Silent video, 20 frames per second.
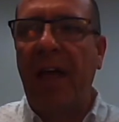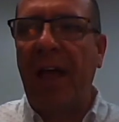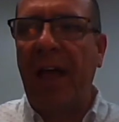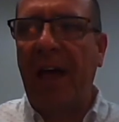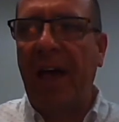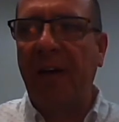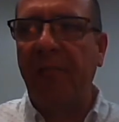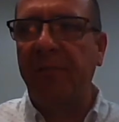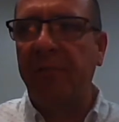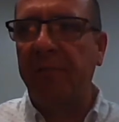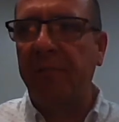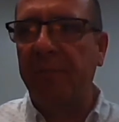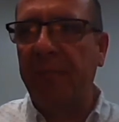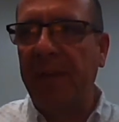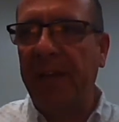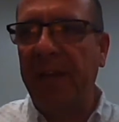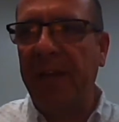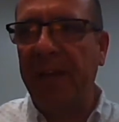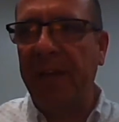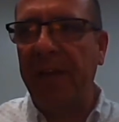how to
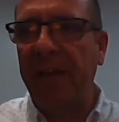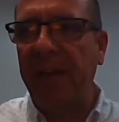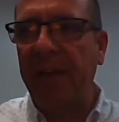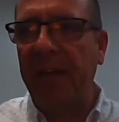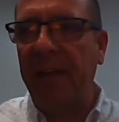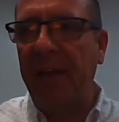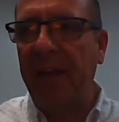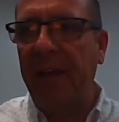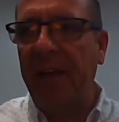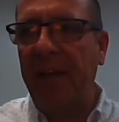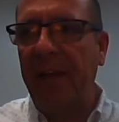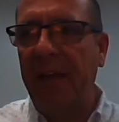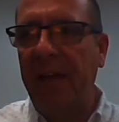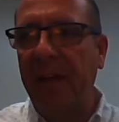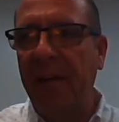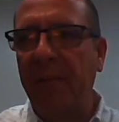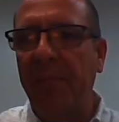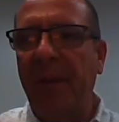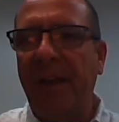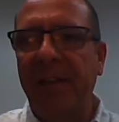be
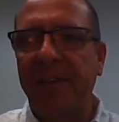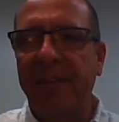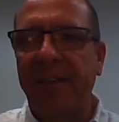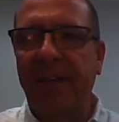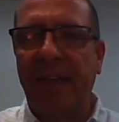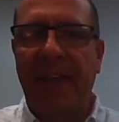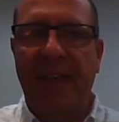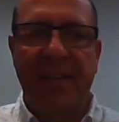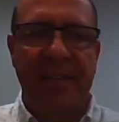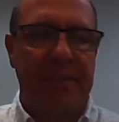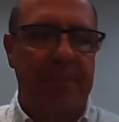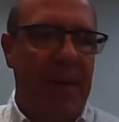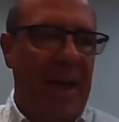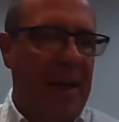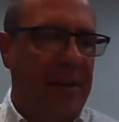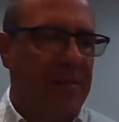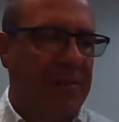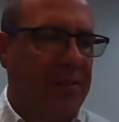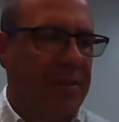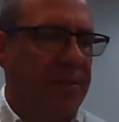an amazing case
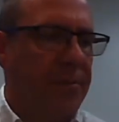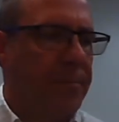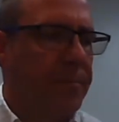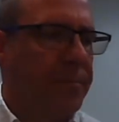manager.